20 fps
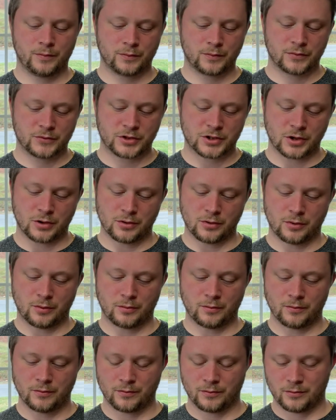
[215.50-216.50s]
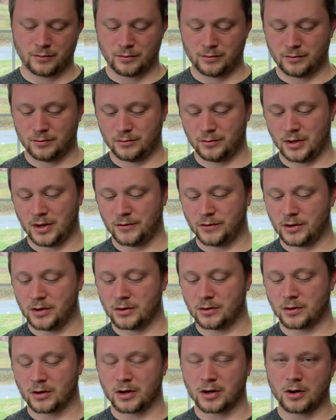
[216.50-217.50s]
So if
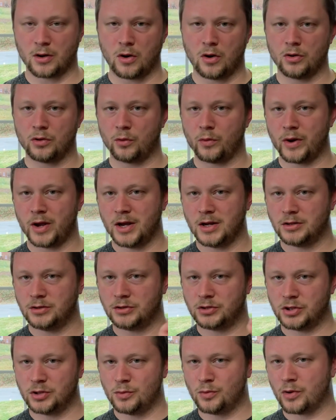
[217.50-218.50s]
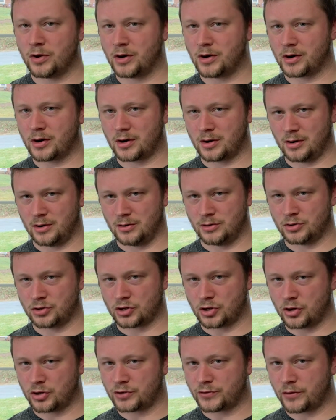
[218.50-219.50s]
you're going to go all the way to work,
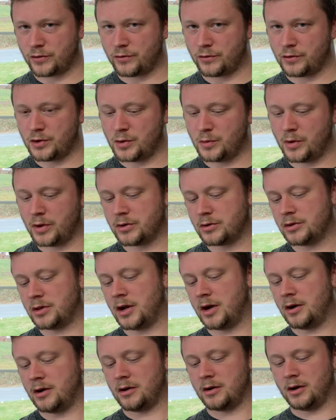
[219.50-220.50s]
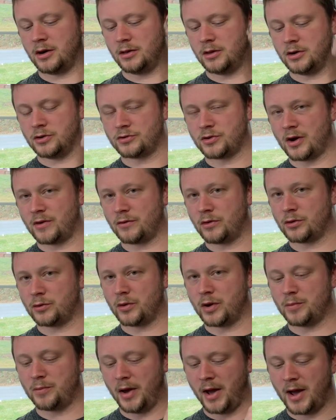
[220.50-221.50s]
charge for free while you're there, and then drive all the
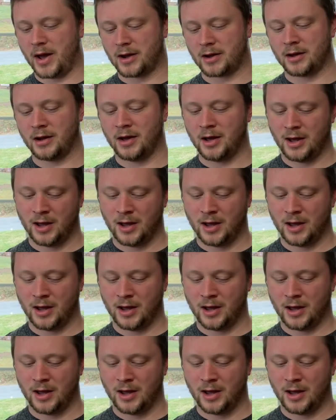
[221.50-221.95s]
way back,